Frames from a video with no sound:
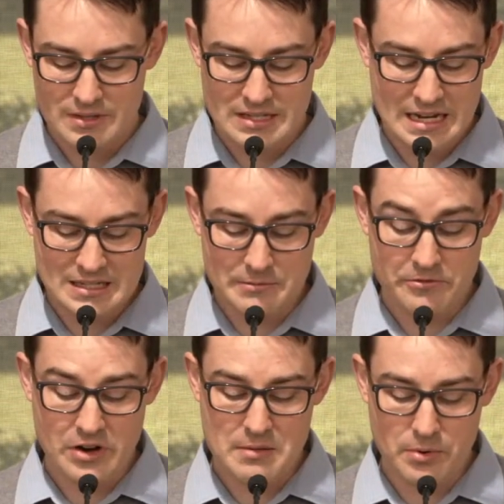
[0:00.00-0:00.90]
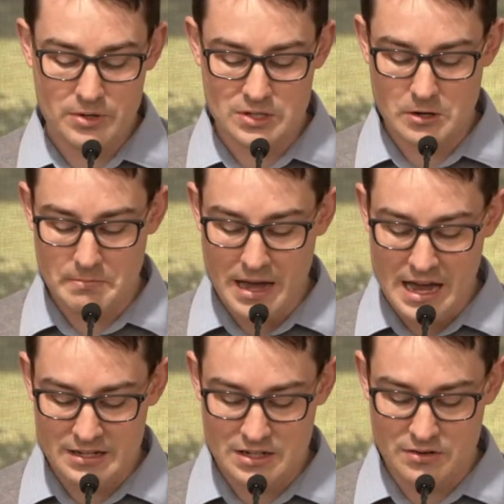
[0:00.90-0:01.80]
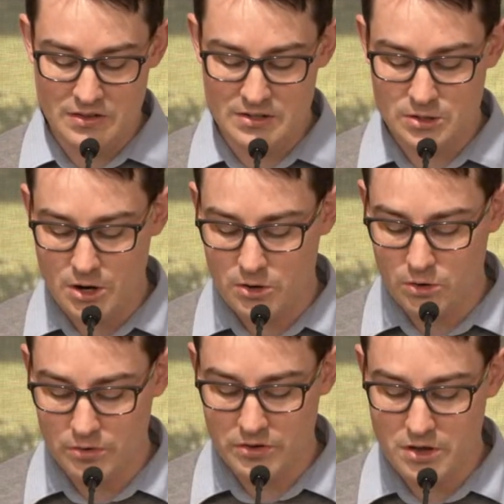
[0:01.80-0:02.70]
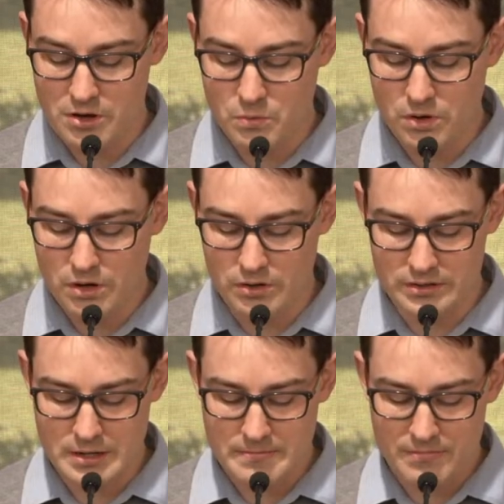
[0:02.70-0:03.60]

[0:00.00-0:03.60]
send some free books to a pastor in the so-called third world.